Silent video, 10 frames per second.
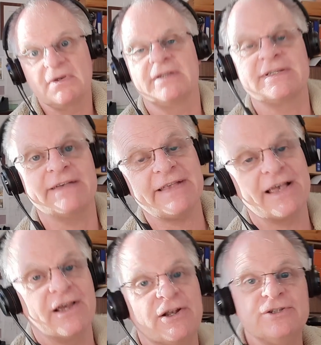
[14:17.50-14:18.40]
So that's their
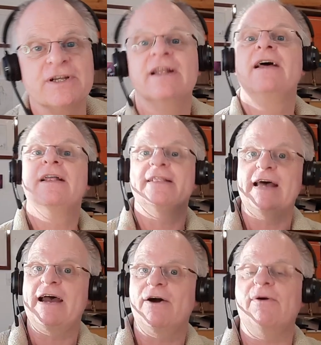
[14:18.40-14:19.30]
conclusion.
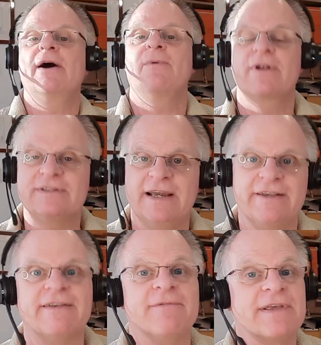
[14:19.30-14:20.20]
Now I want to take you
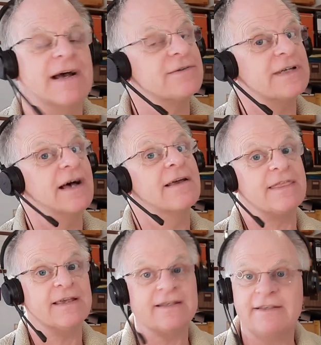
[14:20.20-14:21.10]
something else that I
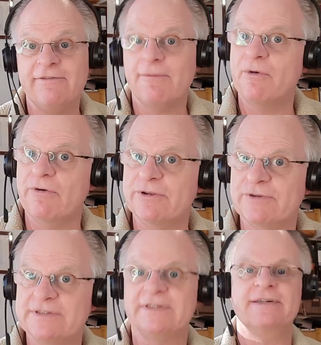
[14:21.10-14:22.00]
think is even more
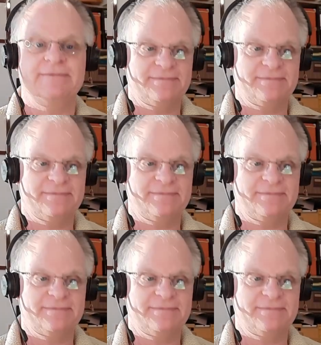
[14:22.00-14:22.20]
interesting.